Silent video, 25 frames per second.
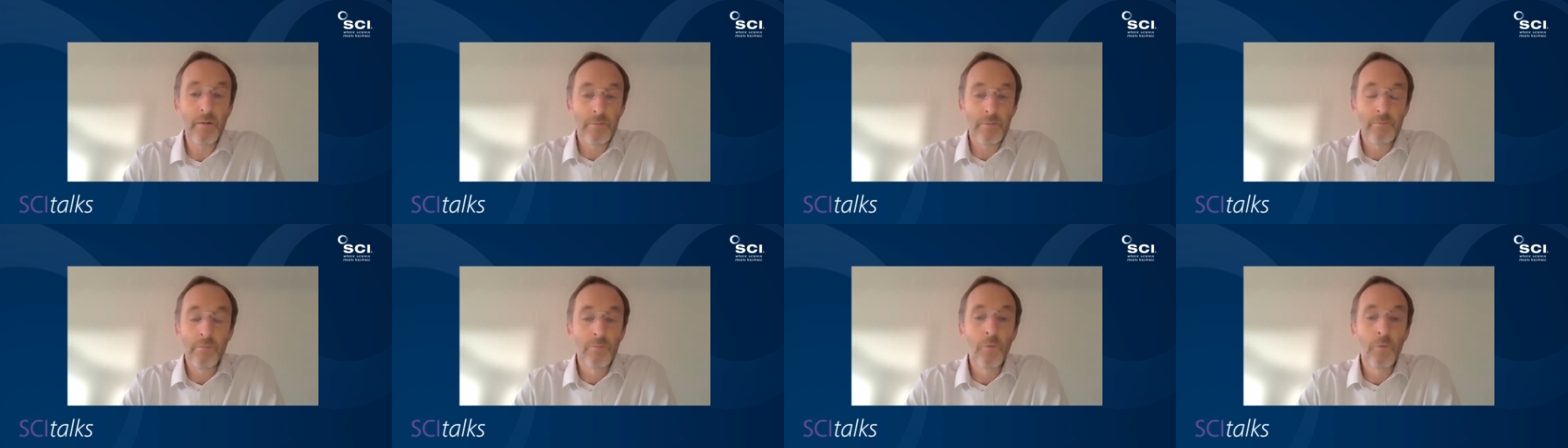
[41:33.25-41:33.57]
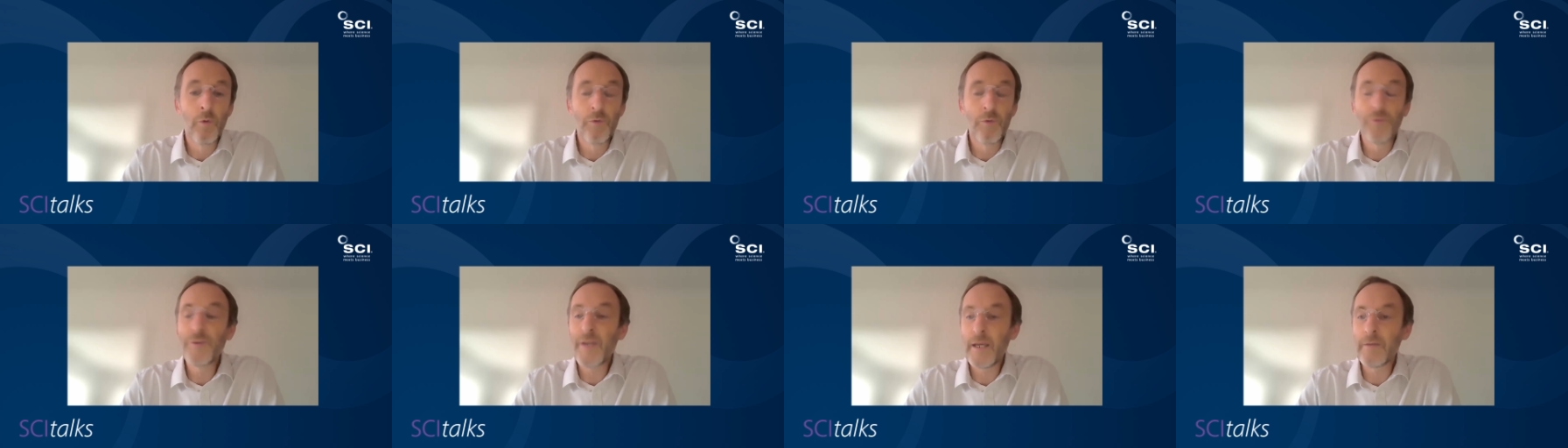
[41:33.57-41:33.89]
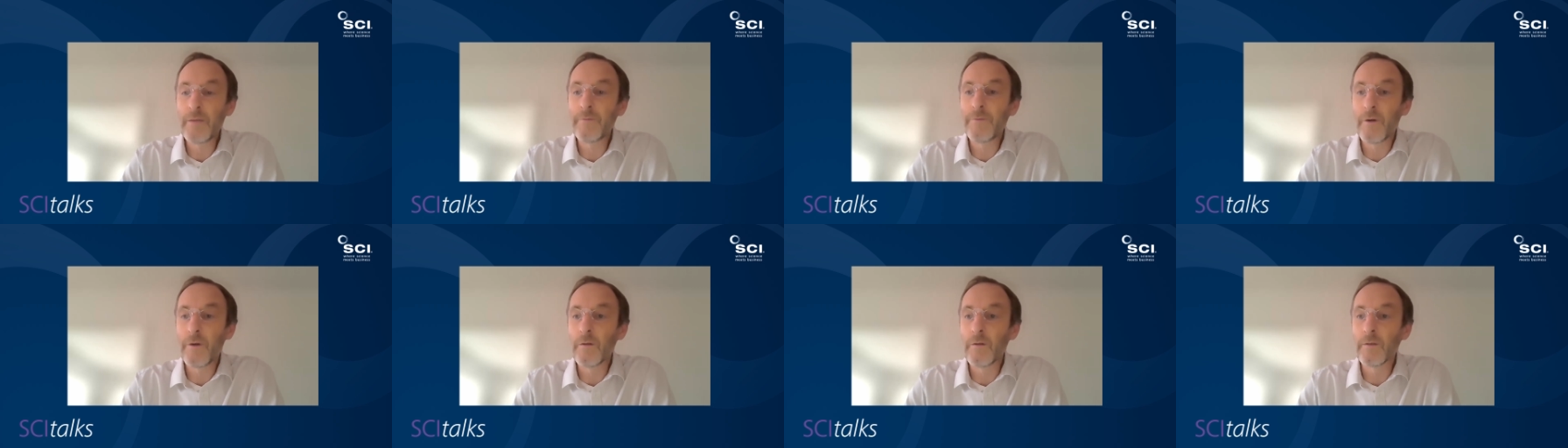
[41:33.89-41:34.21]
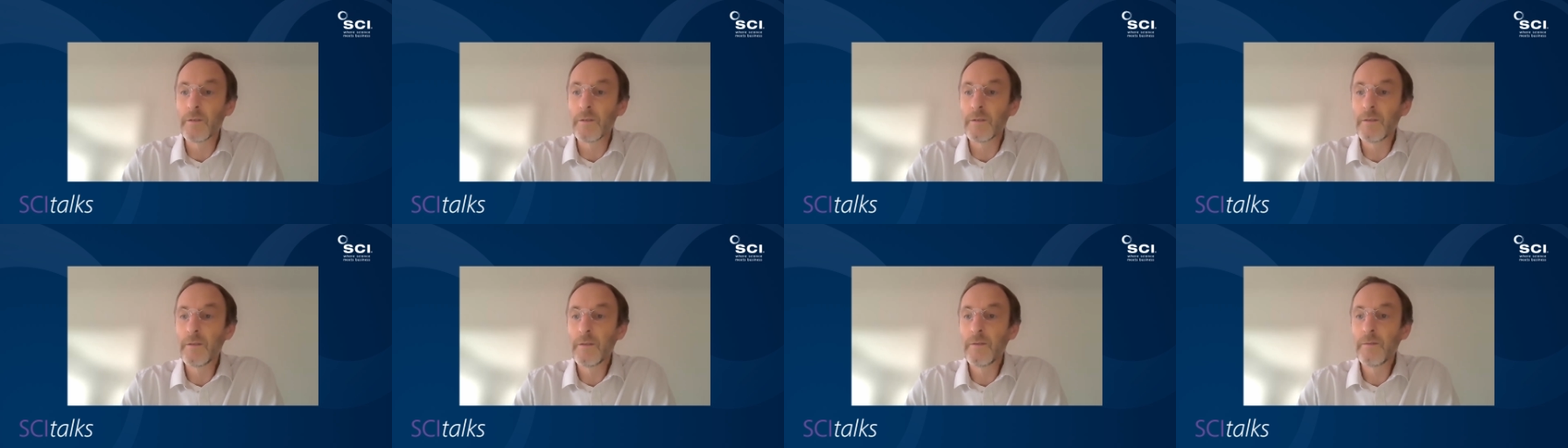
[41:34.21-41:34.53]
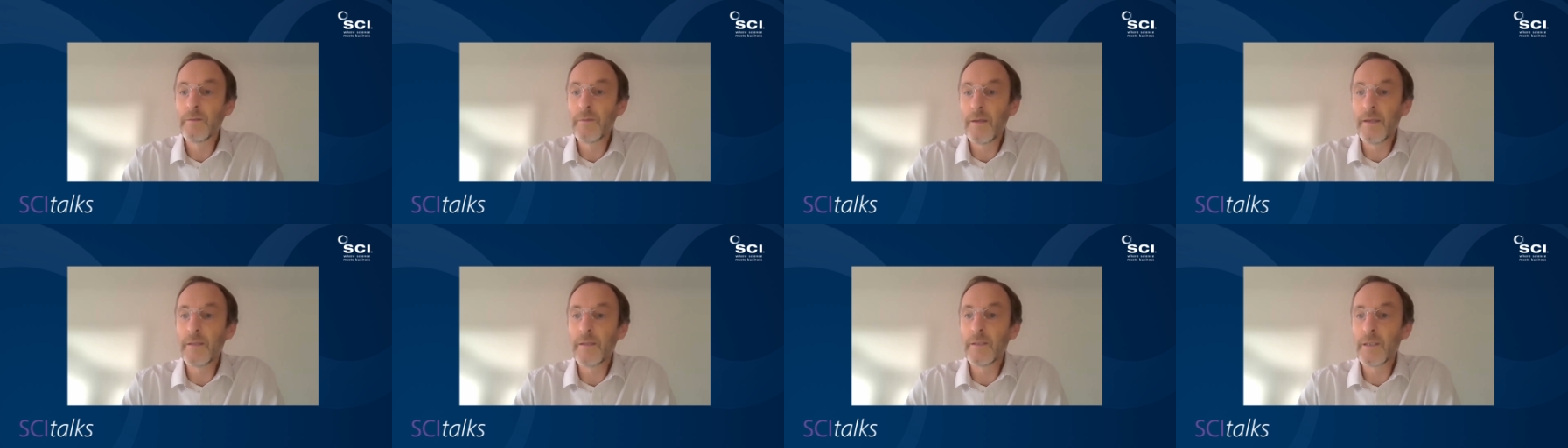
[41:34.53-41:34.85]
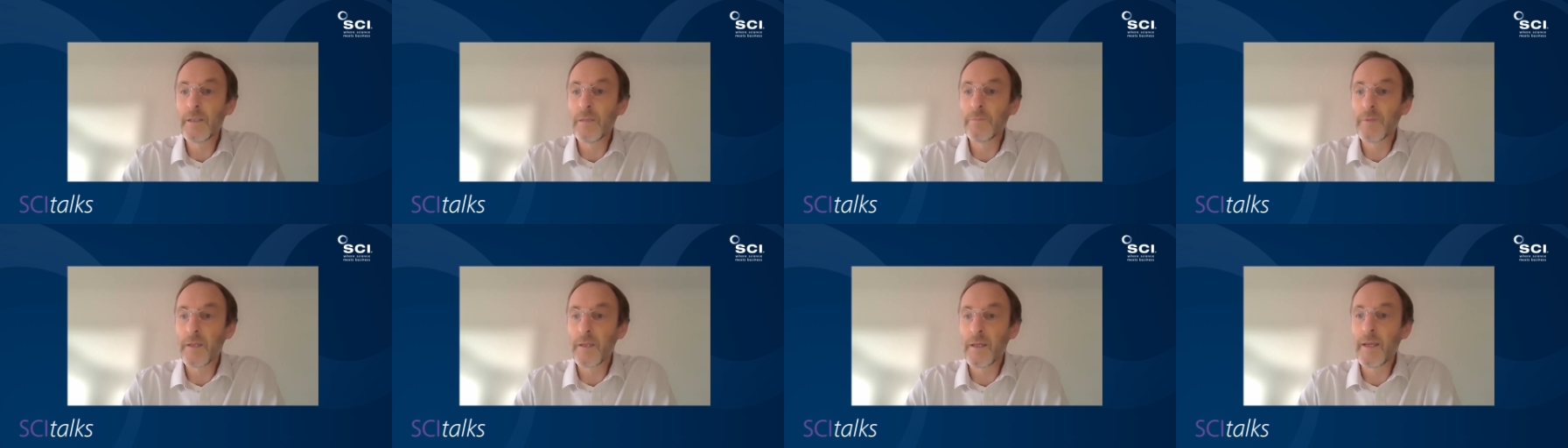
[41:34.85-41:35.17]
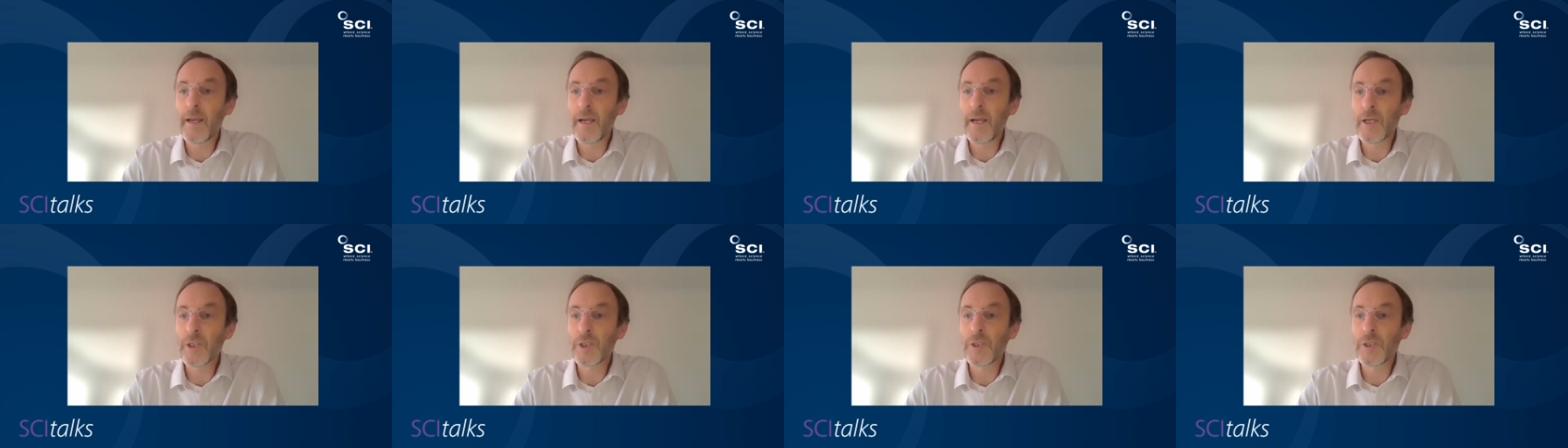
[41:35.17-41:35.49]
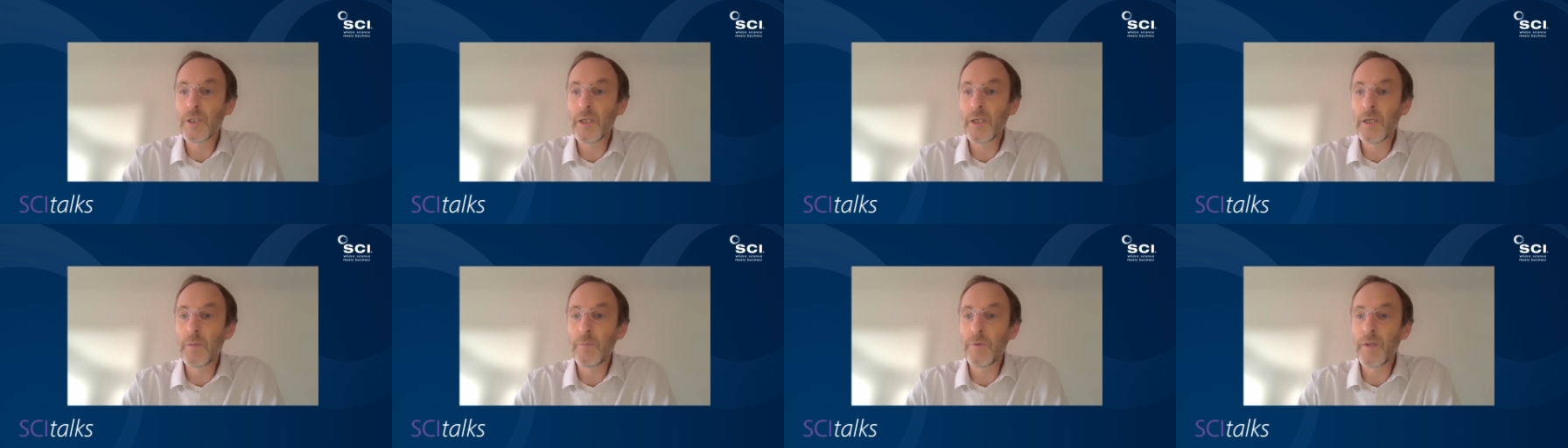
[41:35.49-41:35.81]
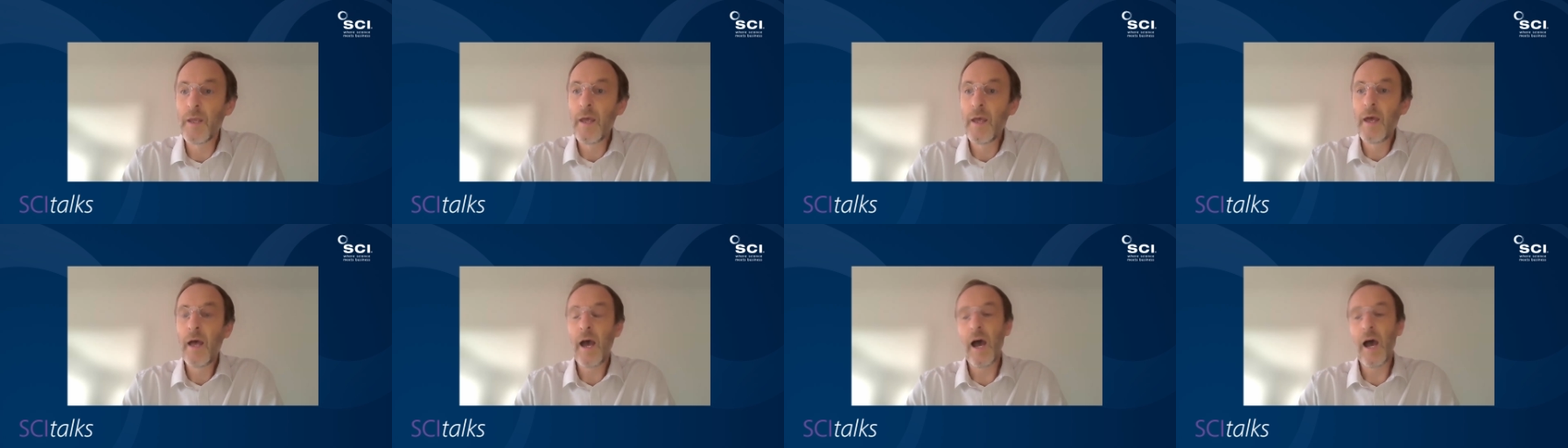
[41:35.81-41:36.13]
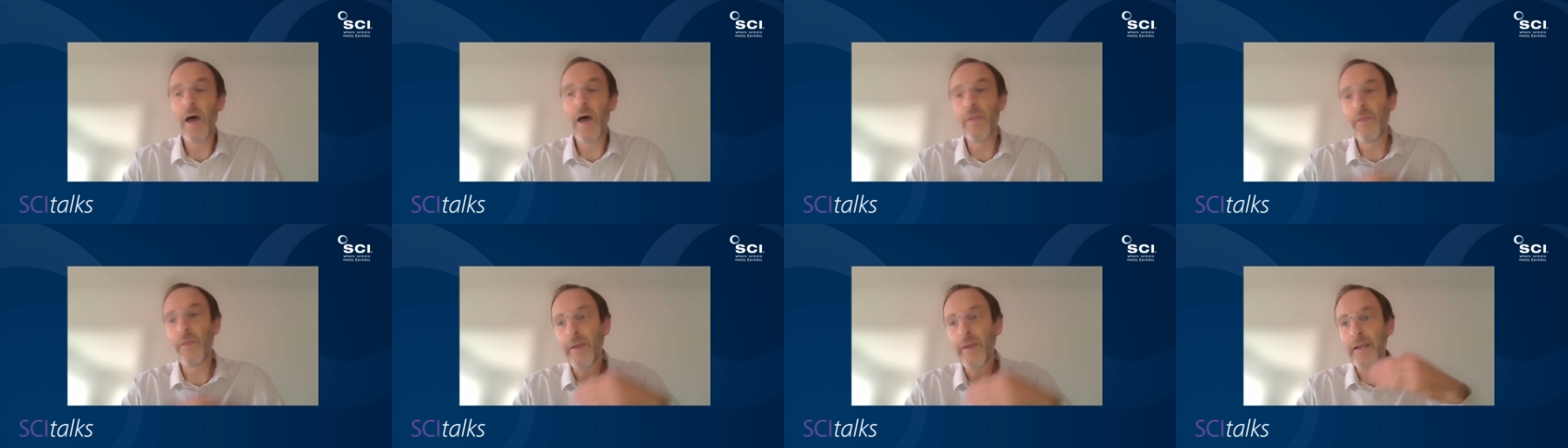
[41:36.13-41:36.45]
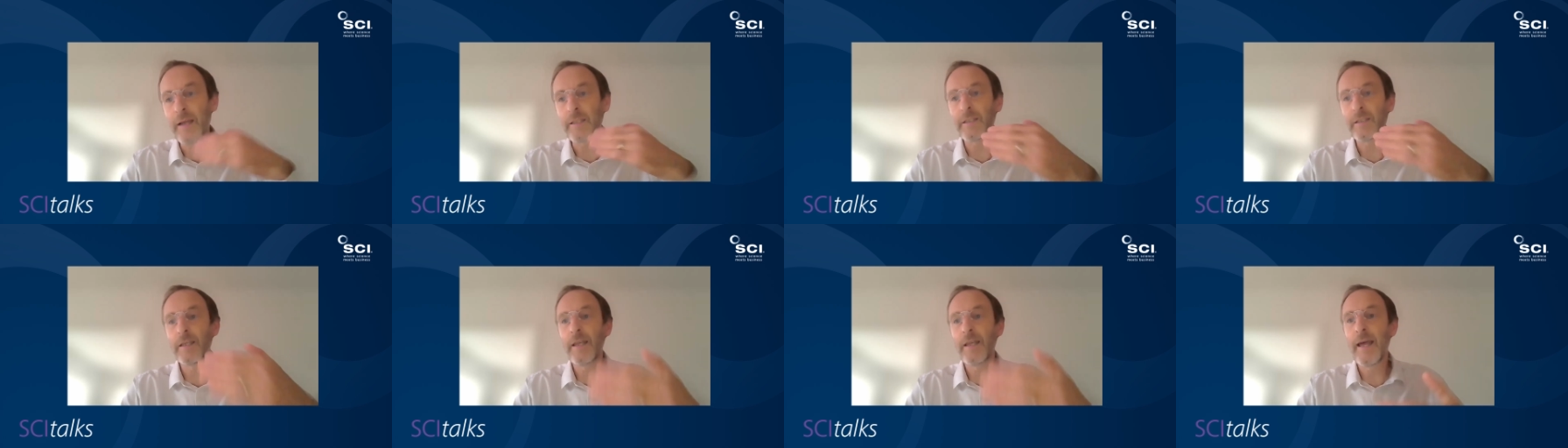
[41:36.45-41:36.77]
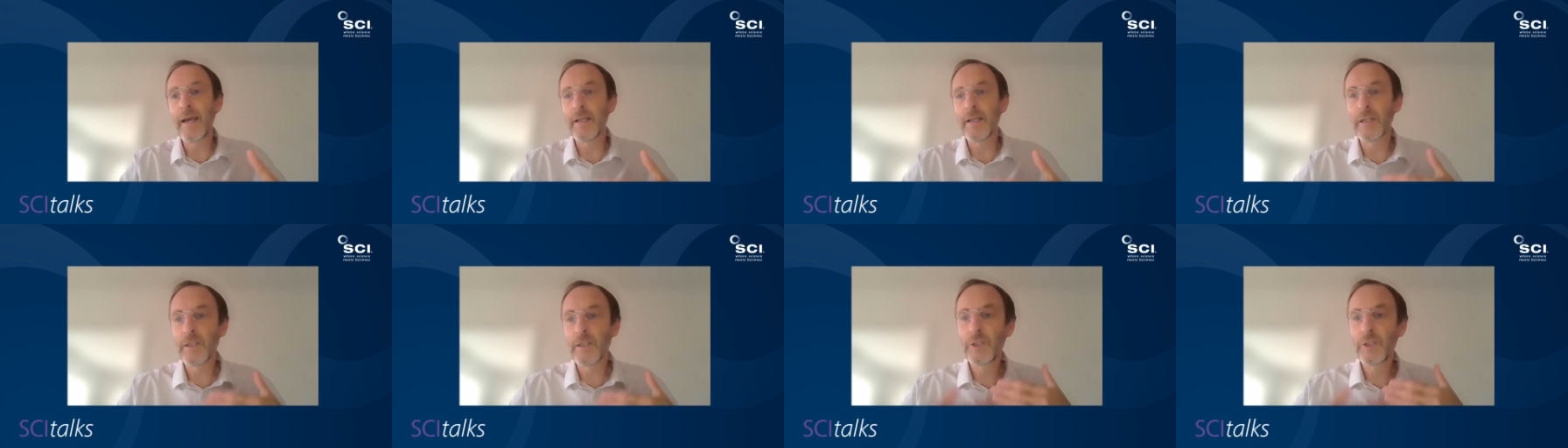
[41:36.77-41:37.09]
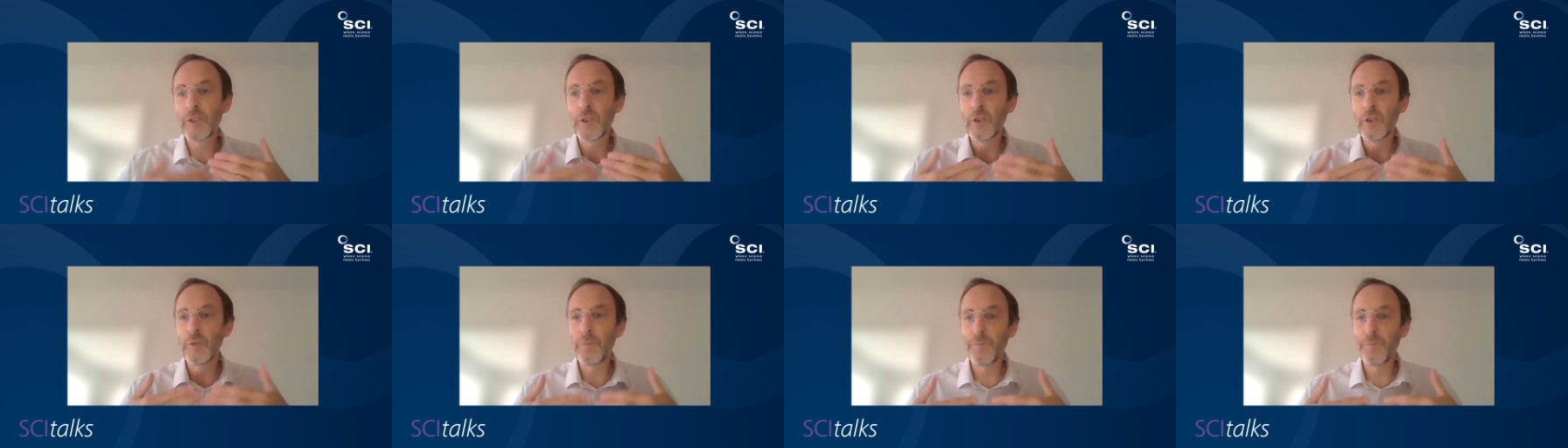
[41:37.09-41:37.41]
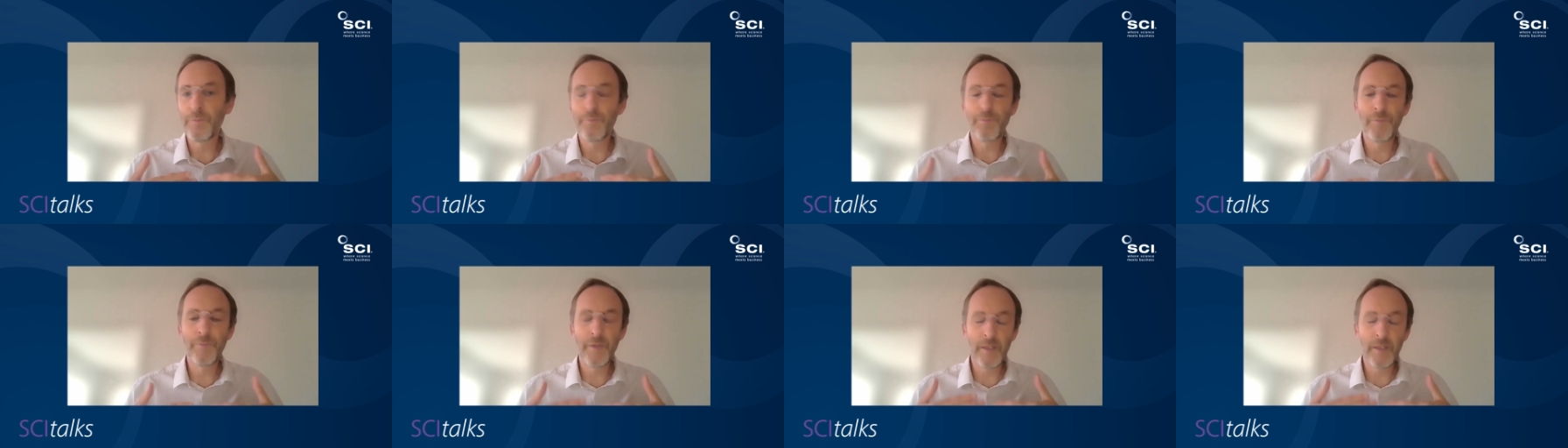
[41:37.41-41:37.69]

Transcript: more than tenfold in terms of in cash terms, and that's led to